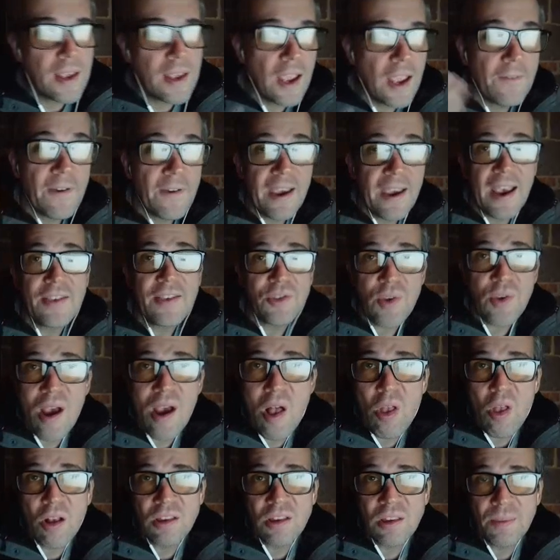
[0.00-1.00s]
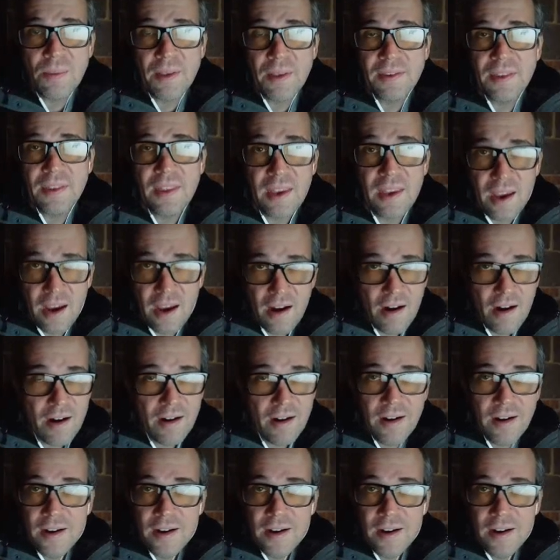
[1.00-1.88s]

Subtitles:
If I ask you how long something's in the air,